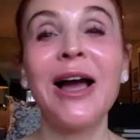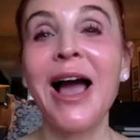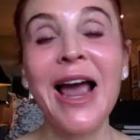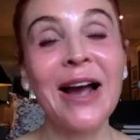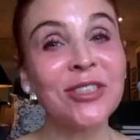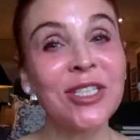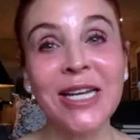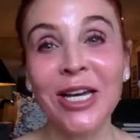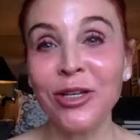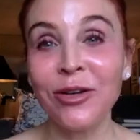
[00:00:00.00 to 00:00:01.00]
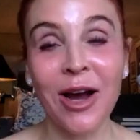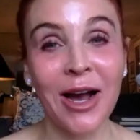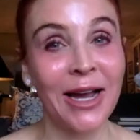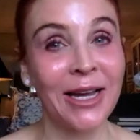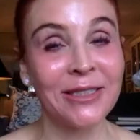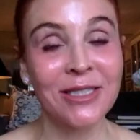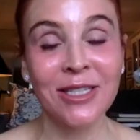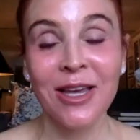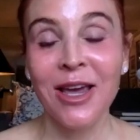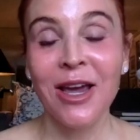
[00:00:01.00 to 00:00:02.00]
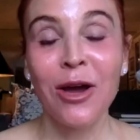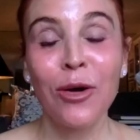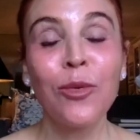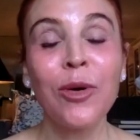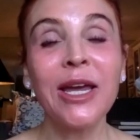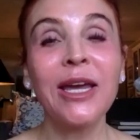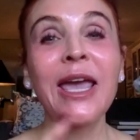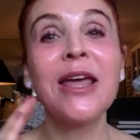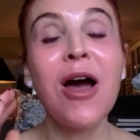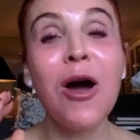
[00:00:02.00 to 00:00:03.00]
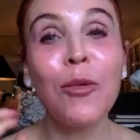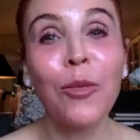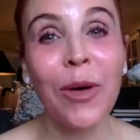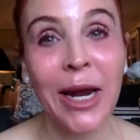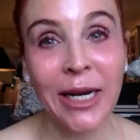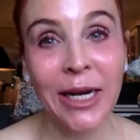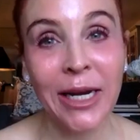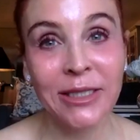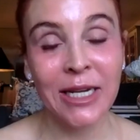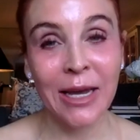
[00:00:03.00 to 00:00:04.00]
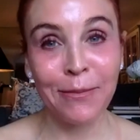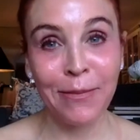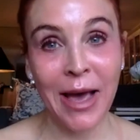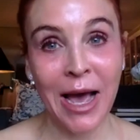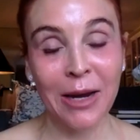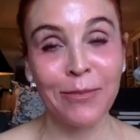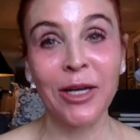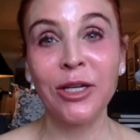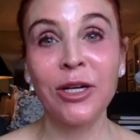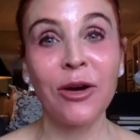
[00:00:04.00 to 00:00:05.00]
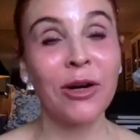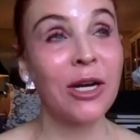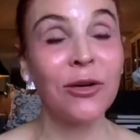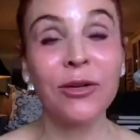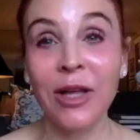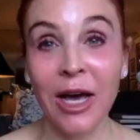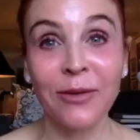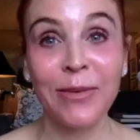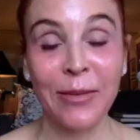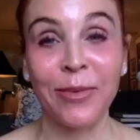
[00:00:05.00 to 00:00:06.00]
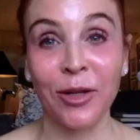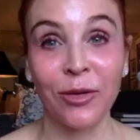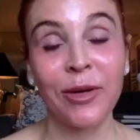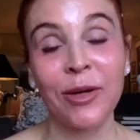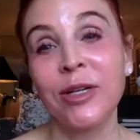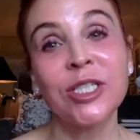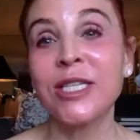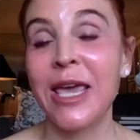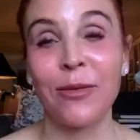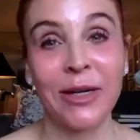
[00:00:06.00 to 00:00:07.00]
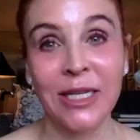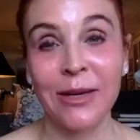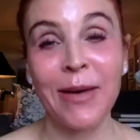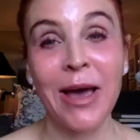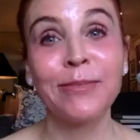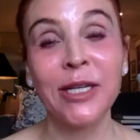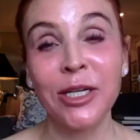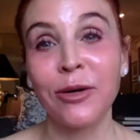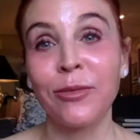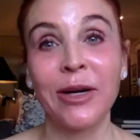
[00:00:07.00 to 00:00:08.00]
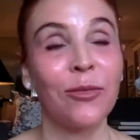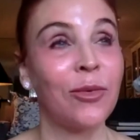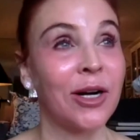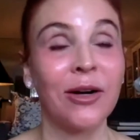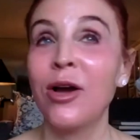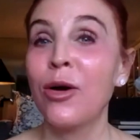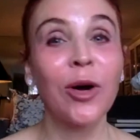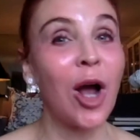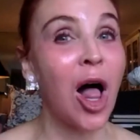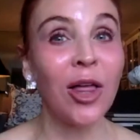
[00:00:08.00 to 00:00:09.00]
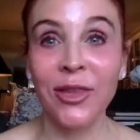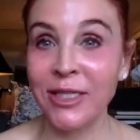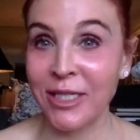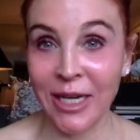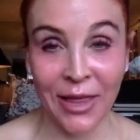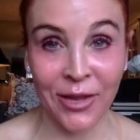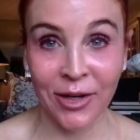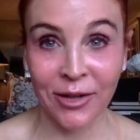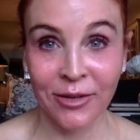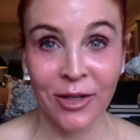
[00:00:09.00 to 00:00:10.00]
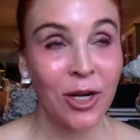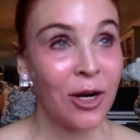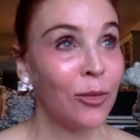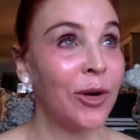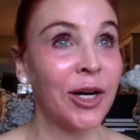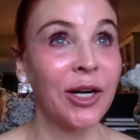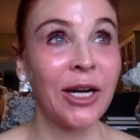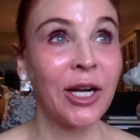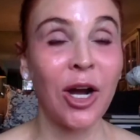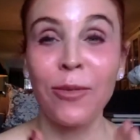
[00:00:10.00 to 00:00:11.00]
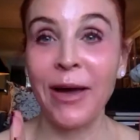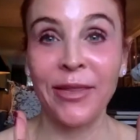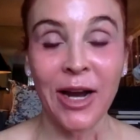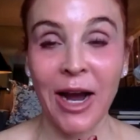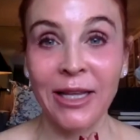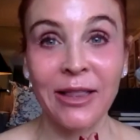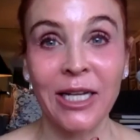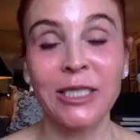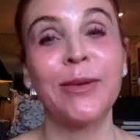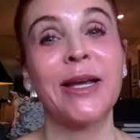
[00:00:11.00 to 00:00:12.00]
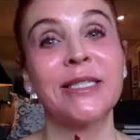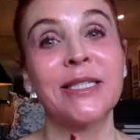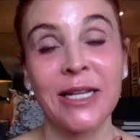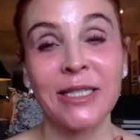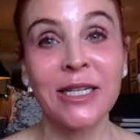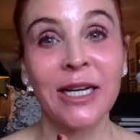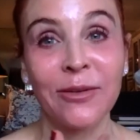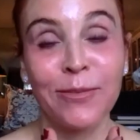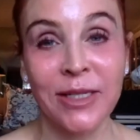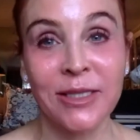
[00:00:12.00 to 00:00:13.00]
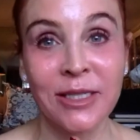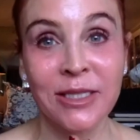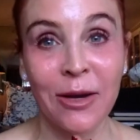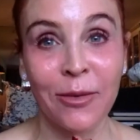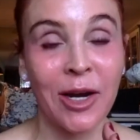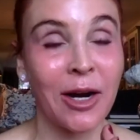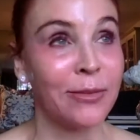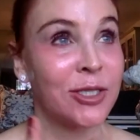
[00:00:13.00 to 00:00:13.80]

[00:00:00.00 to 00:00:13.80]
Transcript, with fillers: I have to tell you guys, we cannot wait to get back, but you know, and I know a lot of people, we just can't wait to get back, but you know, we're all in this together. We're going to go by the guidelines because that's the kind of business that we are.